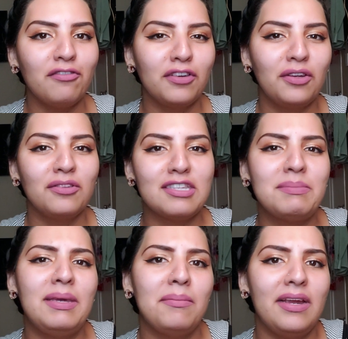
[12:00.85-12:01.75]
for you to
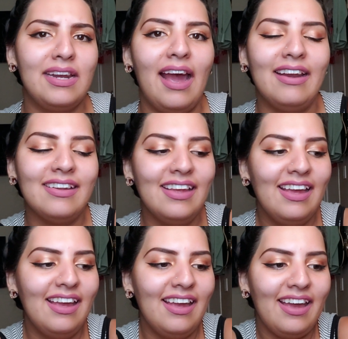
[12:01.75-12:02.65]
meet my dad
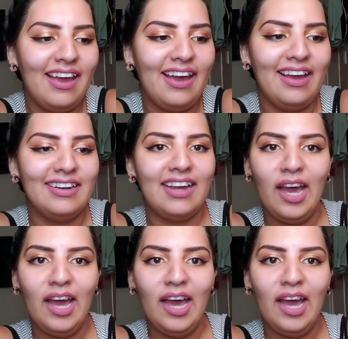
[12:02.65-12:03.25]
and